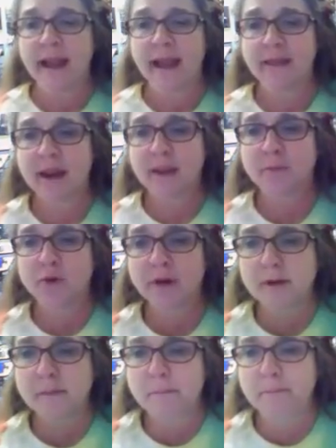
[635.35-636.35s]
and then I
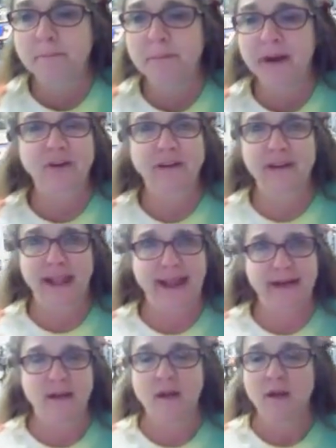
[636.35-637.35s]
put Bergline,